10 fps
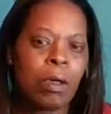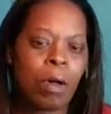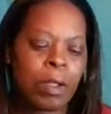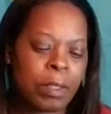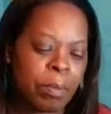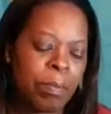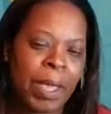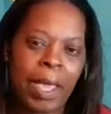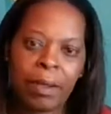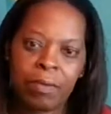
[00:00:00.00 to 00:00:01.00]
On the
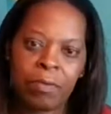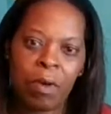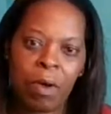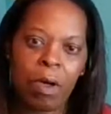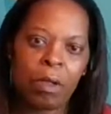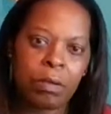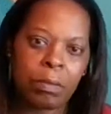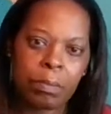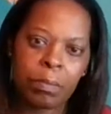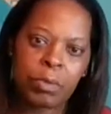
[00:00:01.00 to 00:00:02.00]
back of all
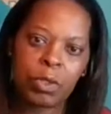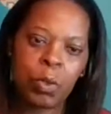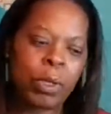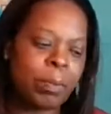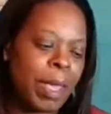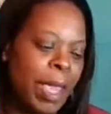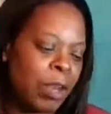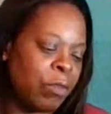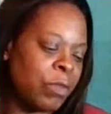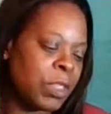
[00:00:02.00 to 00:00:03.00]
sewing
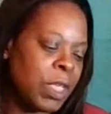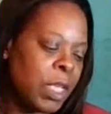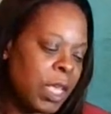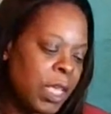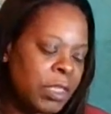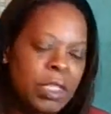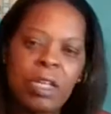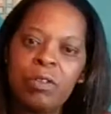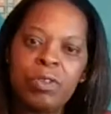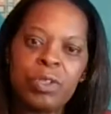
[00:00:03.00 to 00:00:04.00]
patterns, it
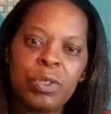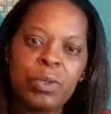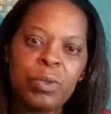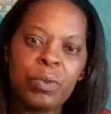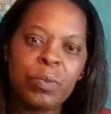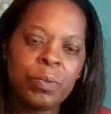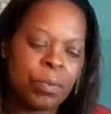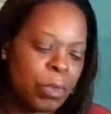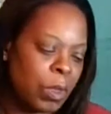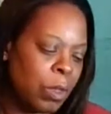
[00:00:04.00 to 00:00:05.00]
tells you
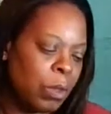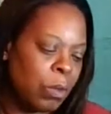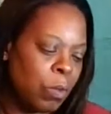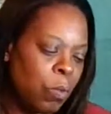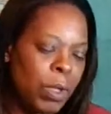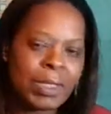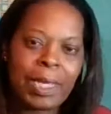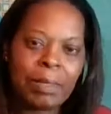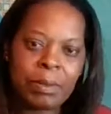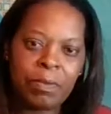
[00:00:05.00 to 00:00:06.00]
what
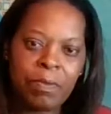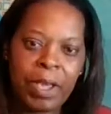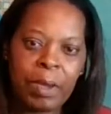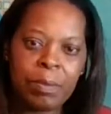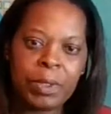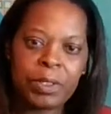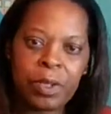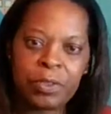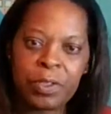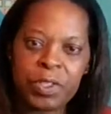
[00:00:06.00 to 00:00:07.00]
types of fabrics are
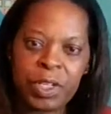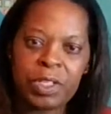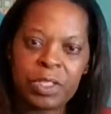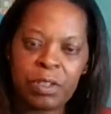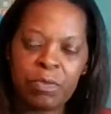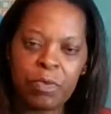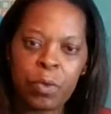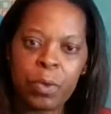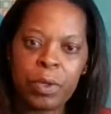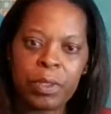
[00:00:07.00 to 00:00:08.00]
suggested
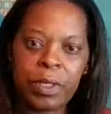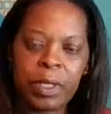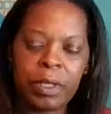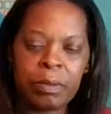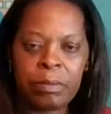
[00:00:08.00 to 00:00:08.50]
for the